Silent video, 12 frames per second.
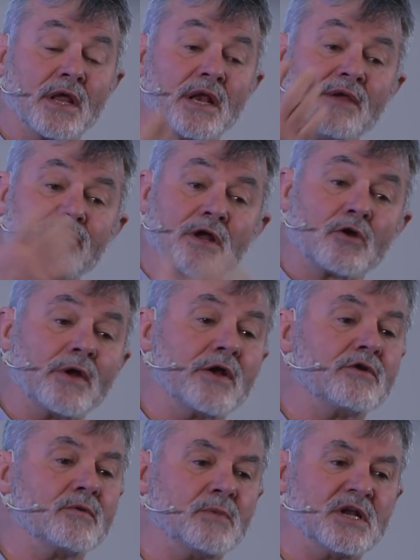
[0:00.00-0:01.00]
and even a greater
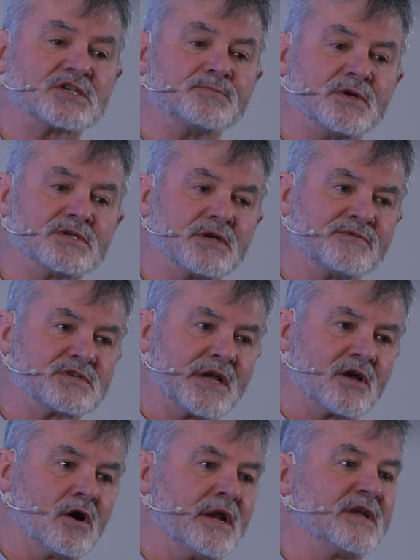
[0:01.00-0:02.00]
diminishment of
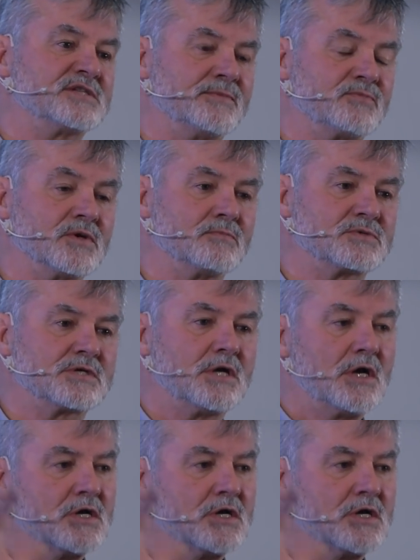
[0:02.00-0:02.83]
psychotic symptoms.